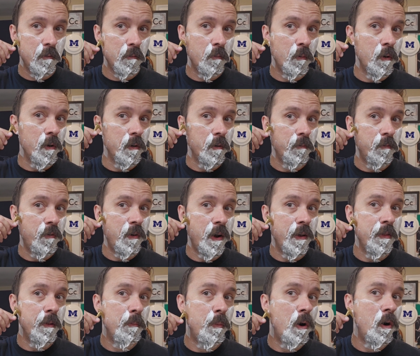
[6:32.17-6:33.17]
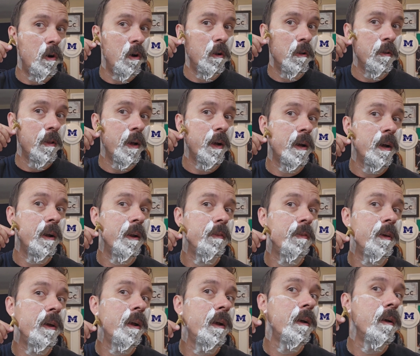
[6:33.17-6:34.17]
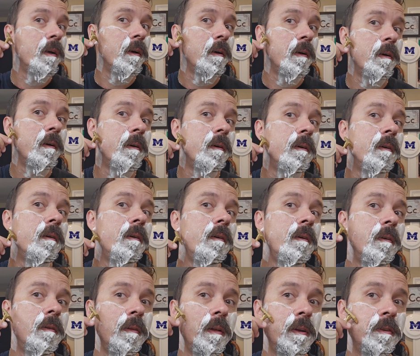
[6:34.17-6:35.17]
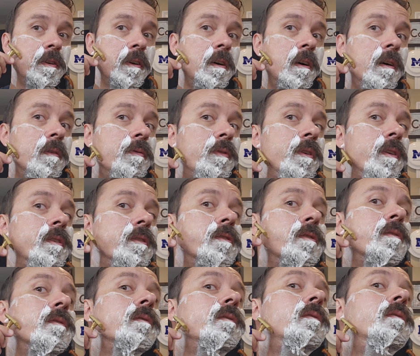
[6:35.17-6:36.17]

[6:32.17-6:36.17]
where, find the ball, that kind of thing. That's a confidence.